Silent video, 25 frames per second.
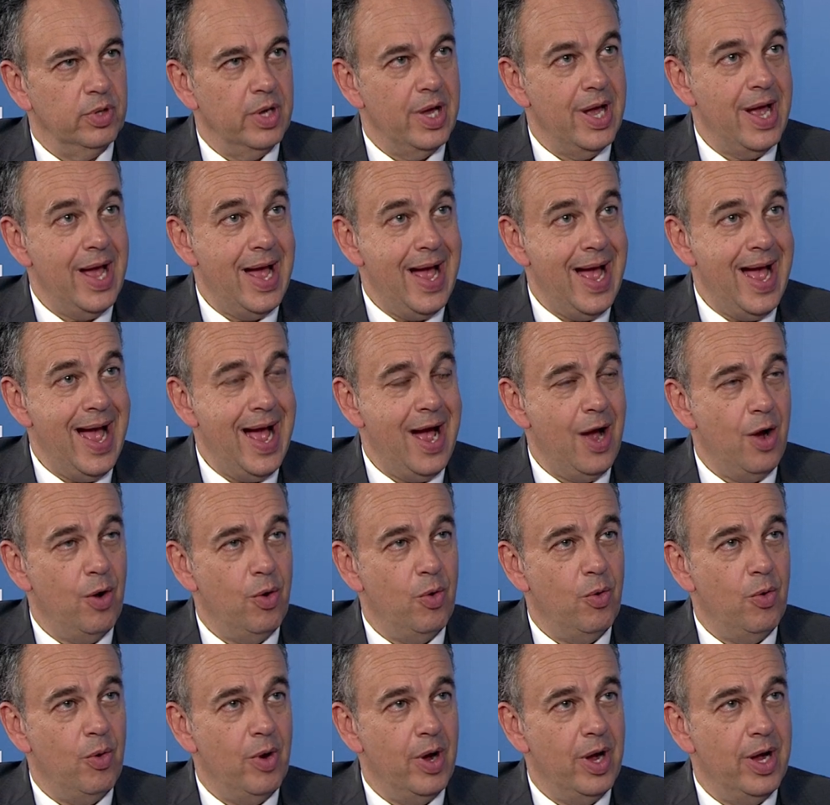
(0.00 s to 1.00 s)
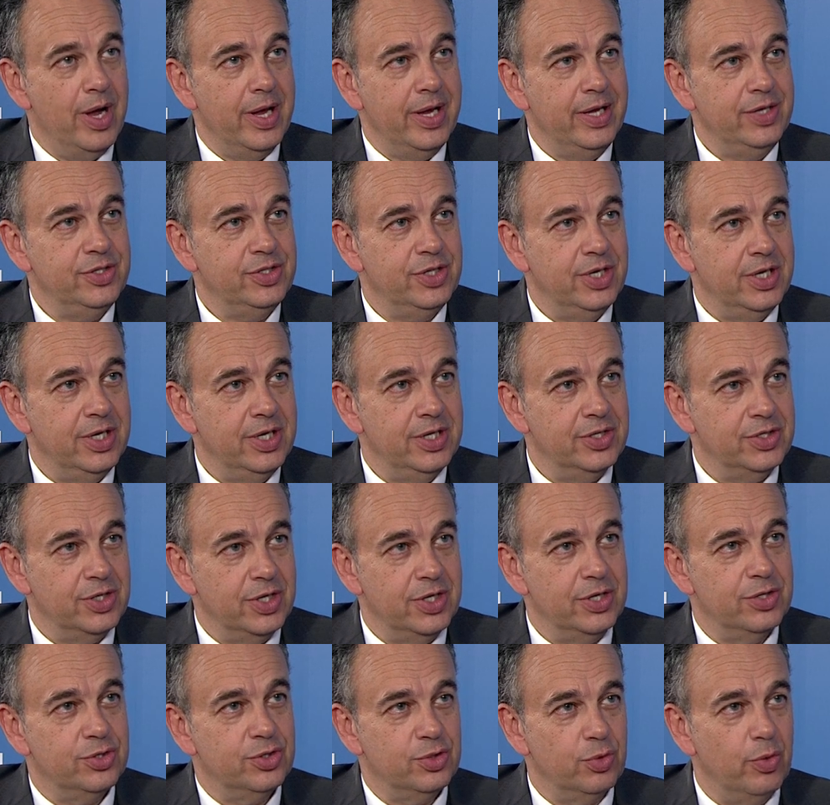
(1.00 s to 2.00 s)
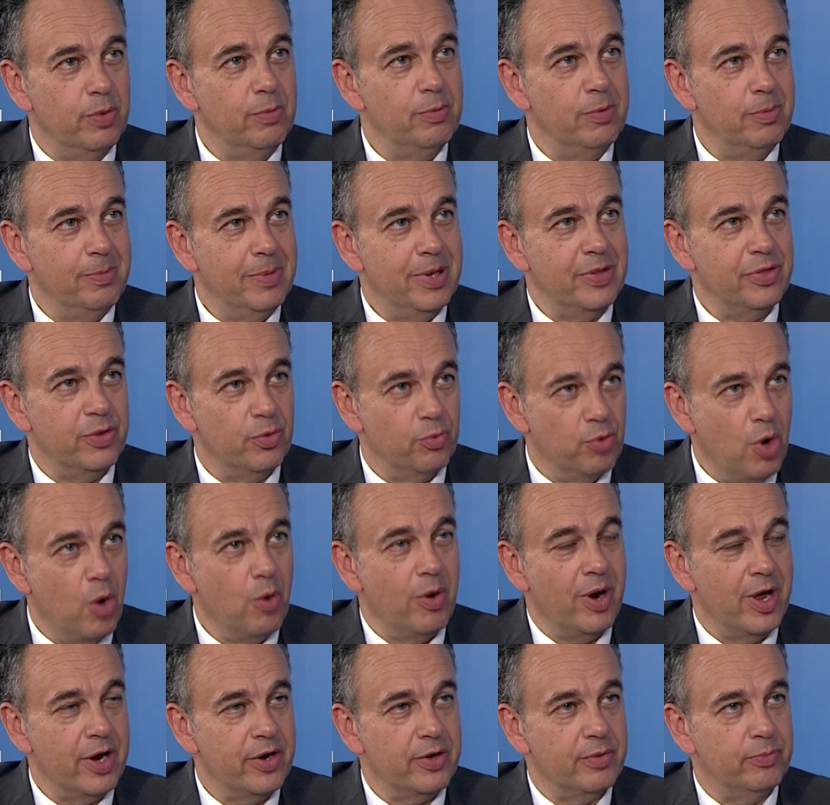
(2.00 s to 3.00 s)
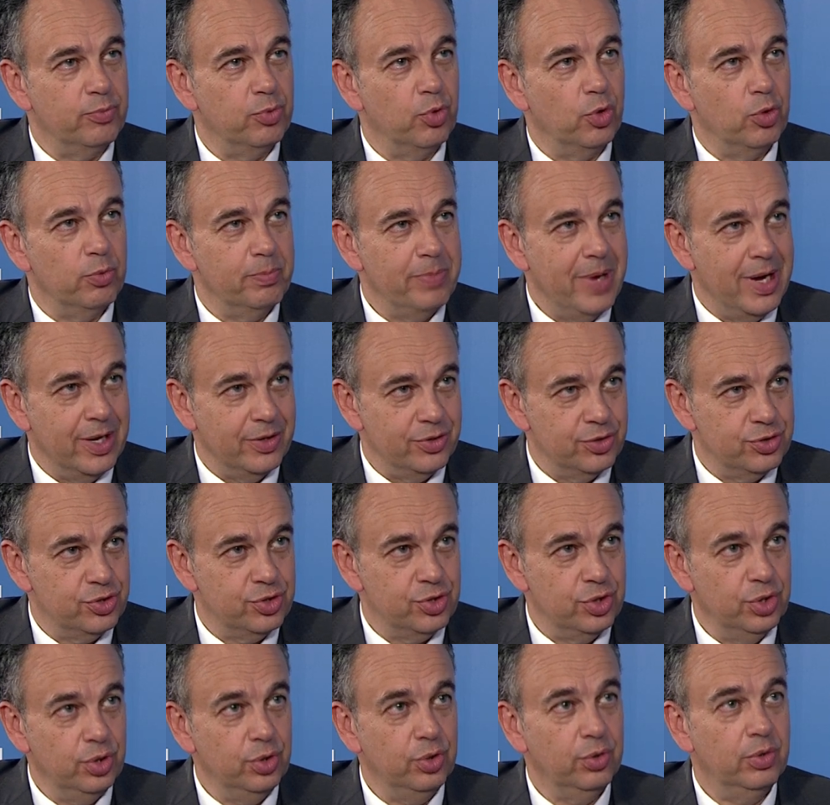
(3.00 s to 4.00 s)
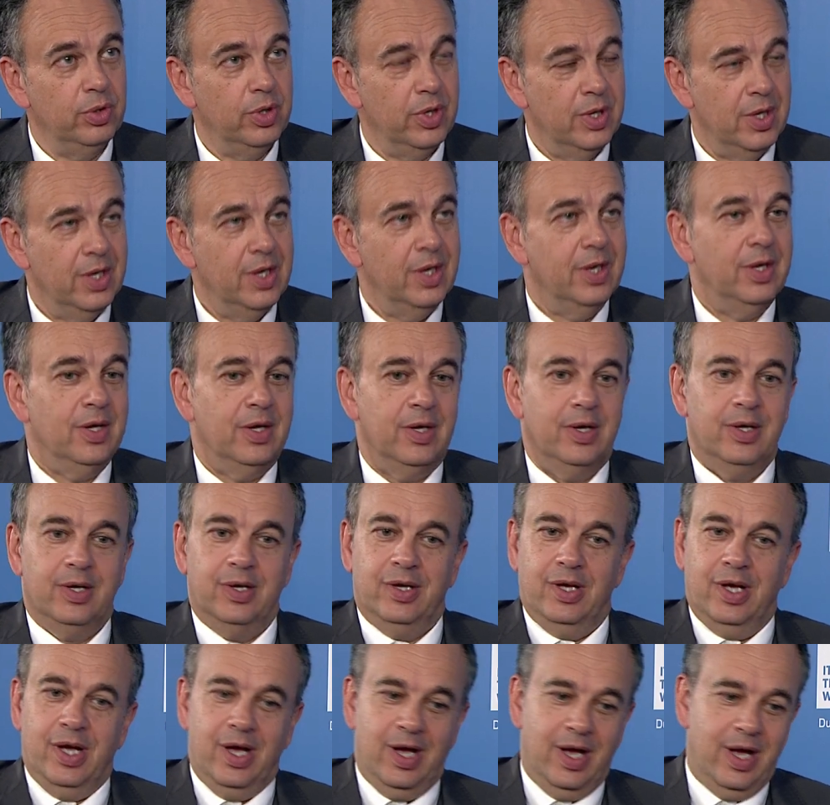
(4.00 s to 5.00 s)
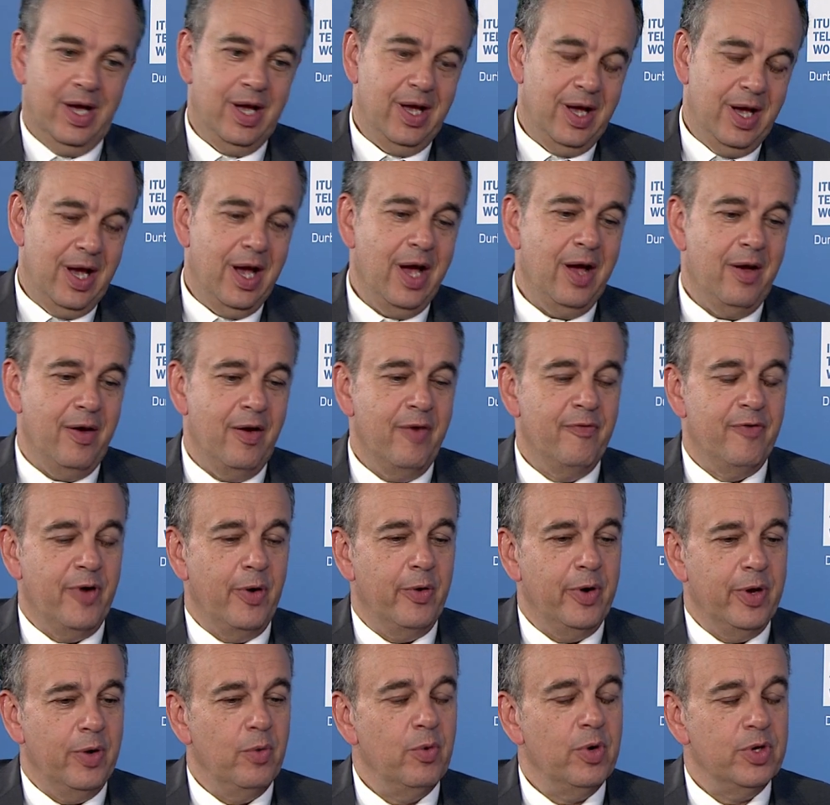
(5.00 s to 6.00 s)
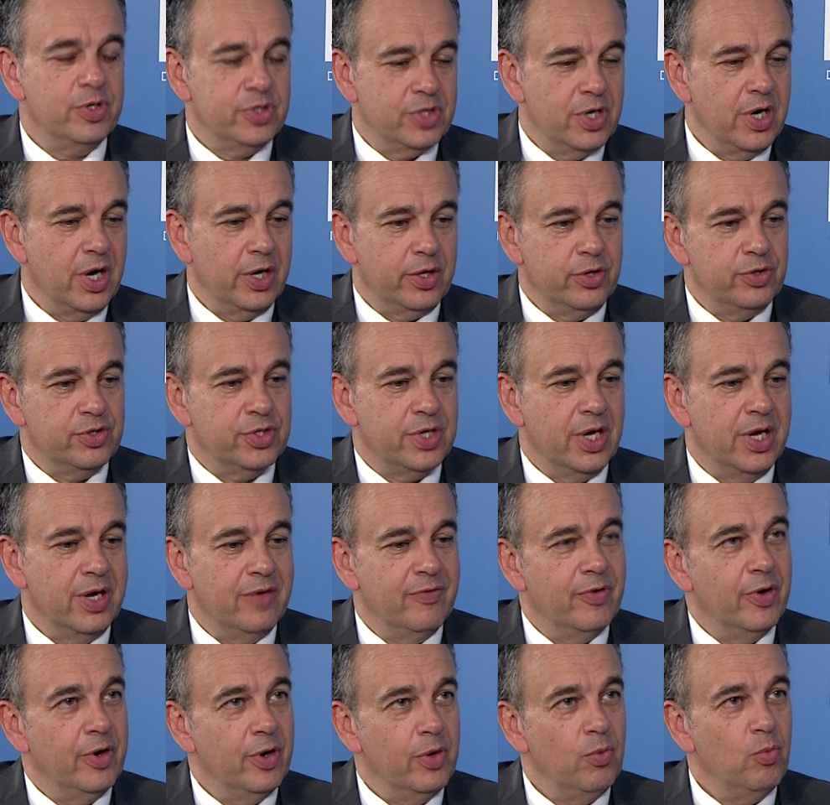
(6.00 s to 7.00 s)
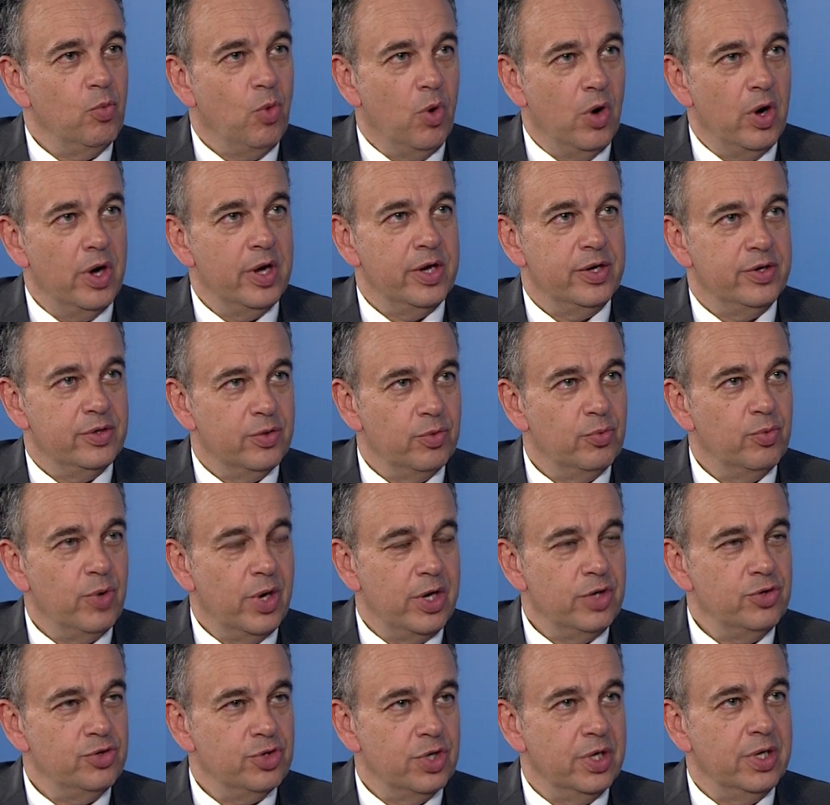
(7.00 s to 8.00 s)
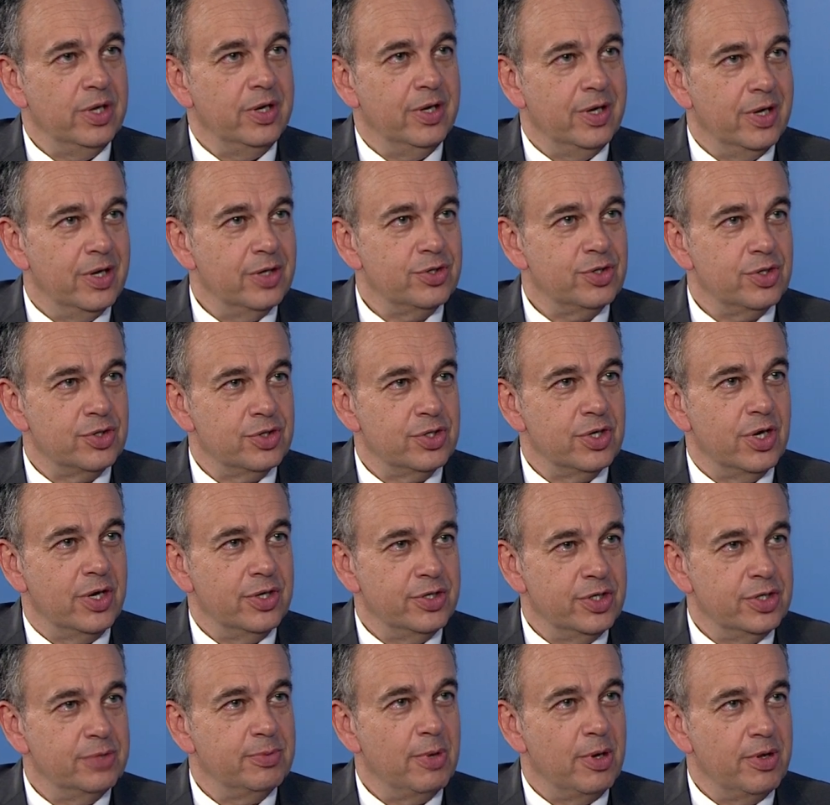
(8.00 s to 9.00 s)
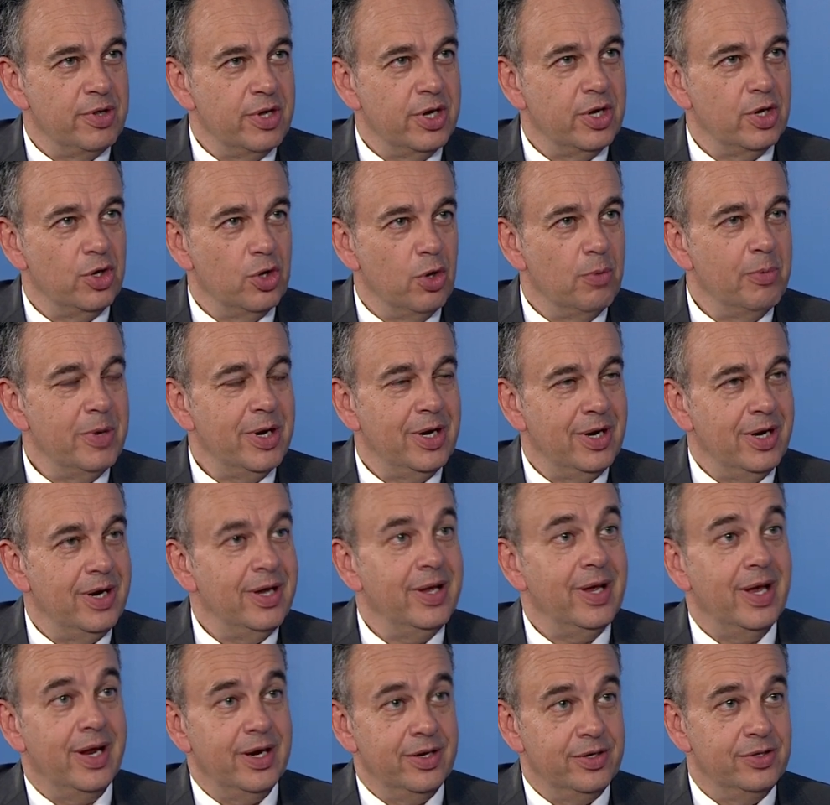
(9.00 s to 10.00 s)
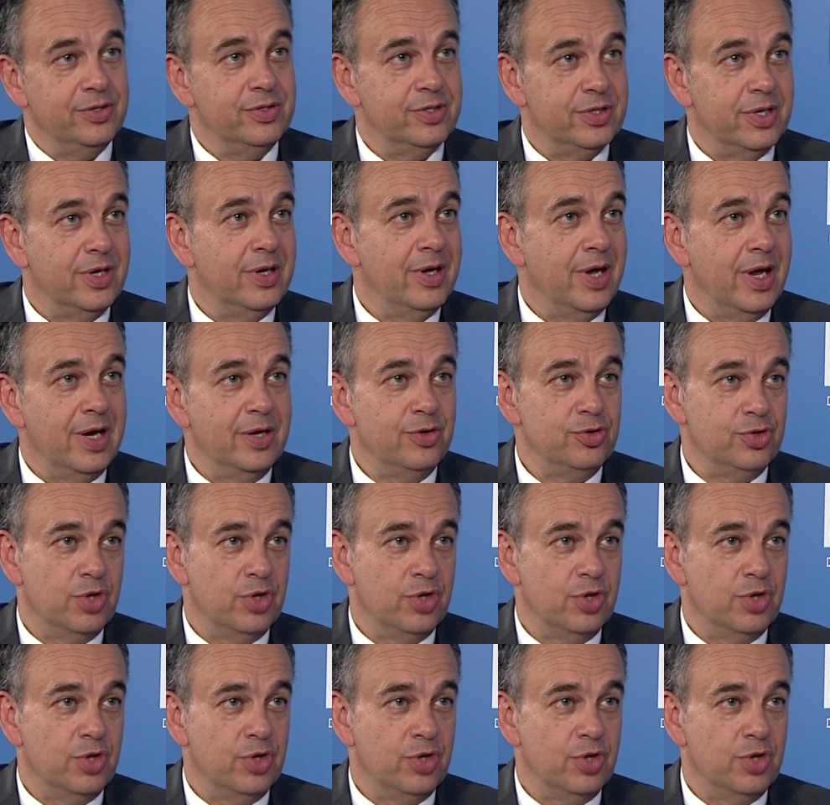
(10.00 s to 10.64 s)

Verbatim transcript: uh, how easy is it to implement the rollout of broadband to a very was like you say a very wide-ranging uh, societies, both economically and uh, and